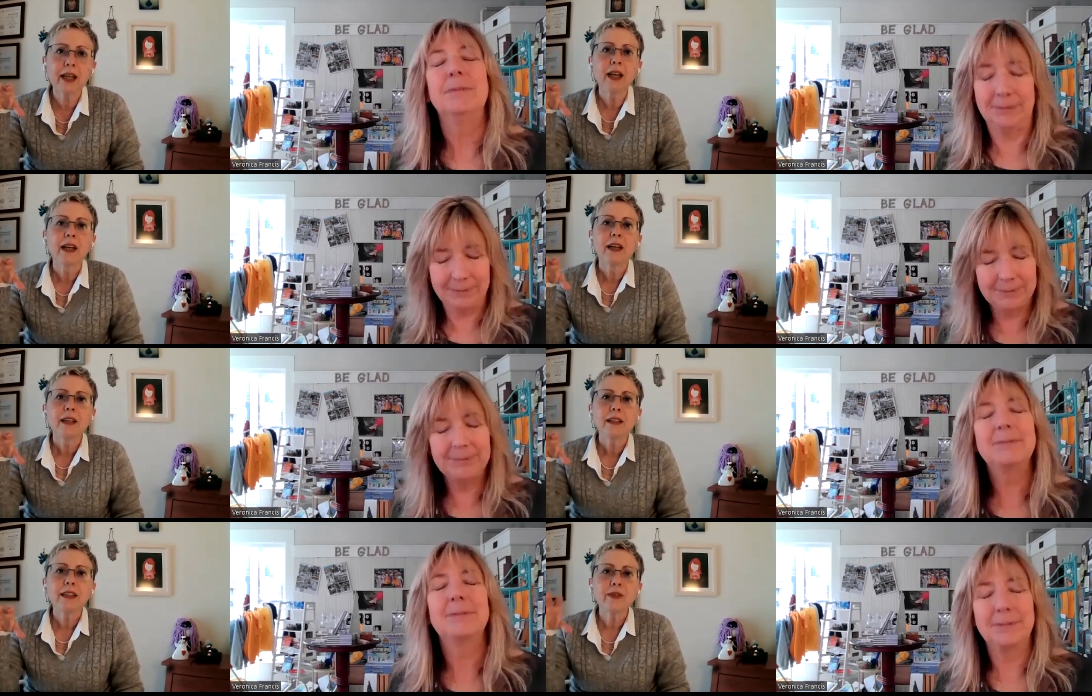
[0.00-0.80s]

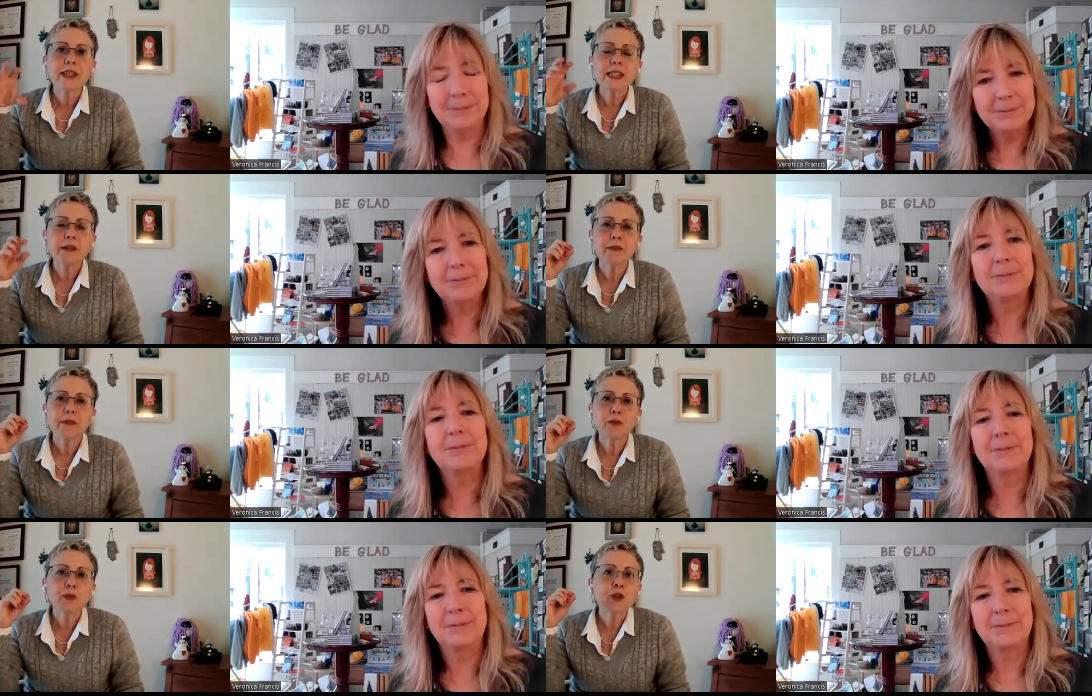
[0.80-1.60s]
Speaker 1: Mm-hmm. It was the
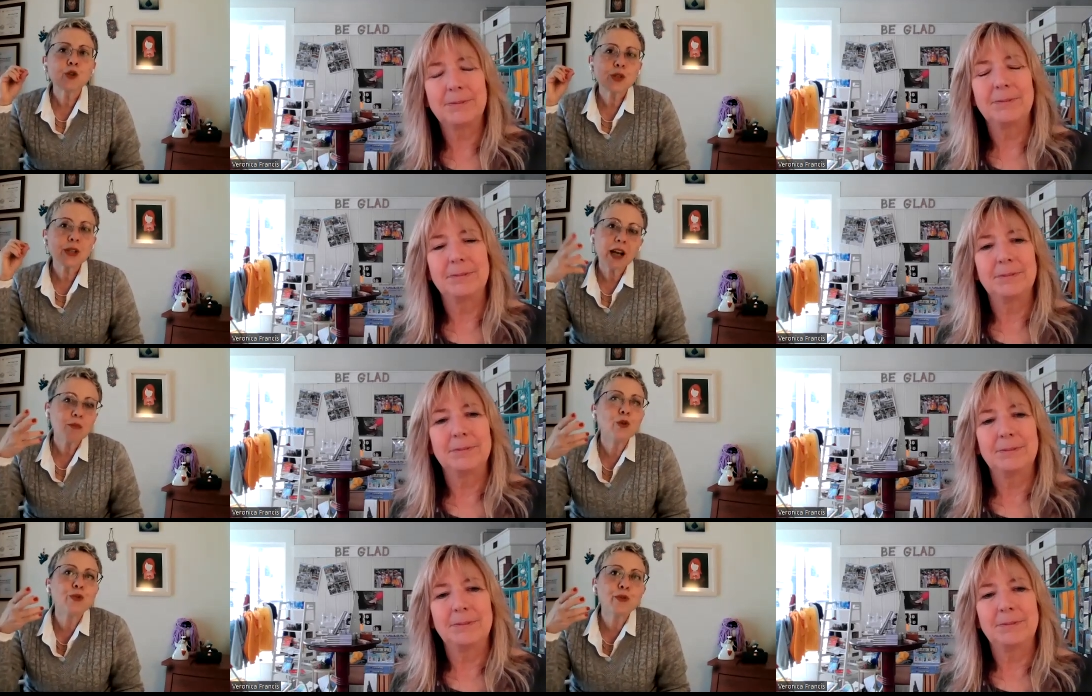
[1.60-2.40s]
worst
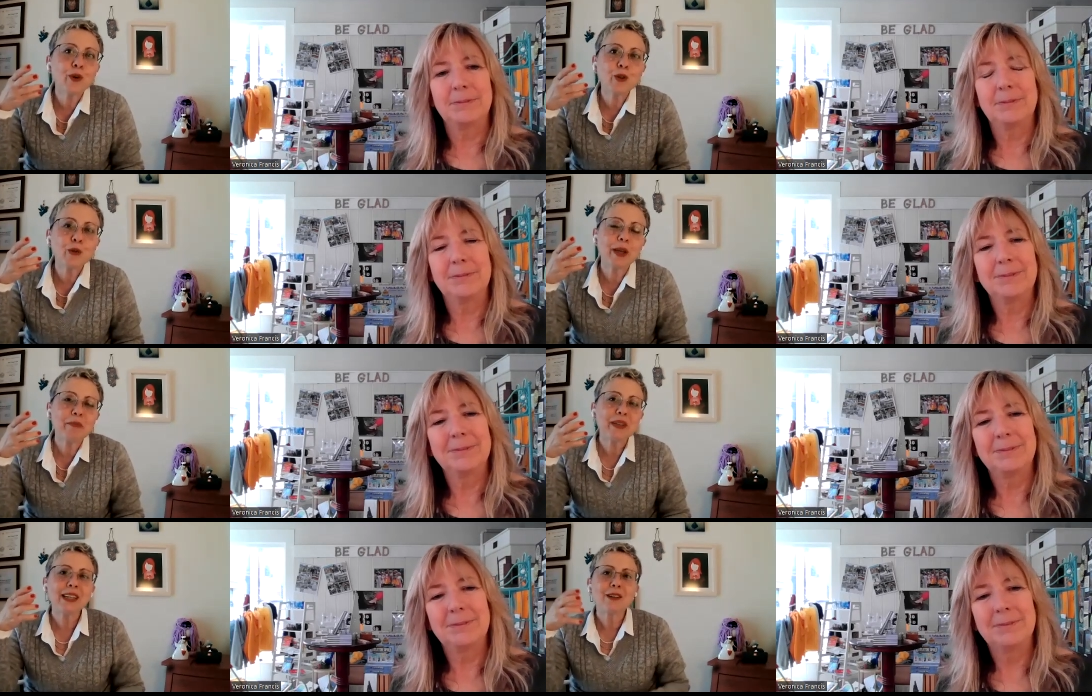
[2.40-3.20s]
time of the world,
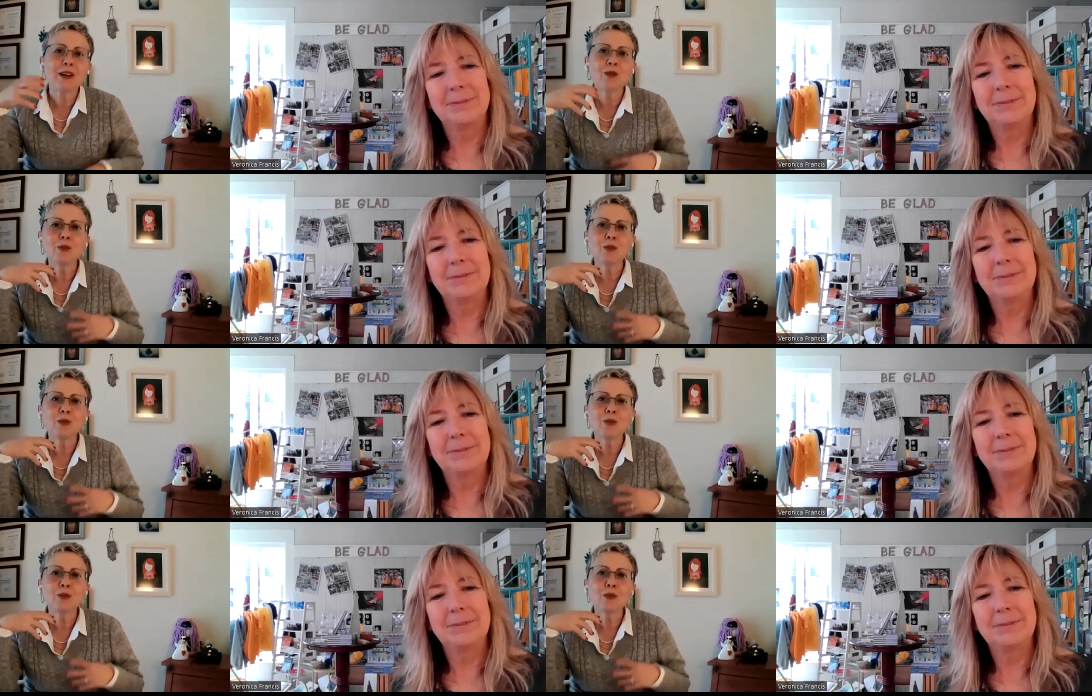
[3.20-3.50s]
maybe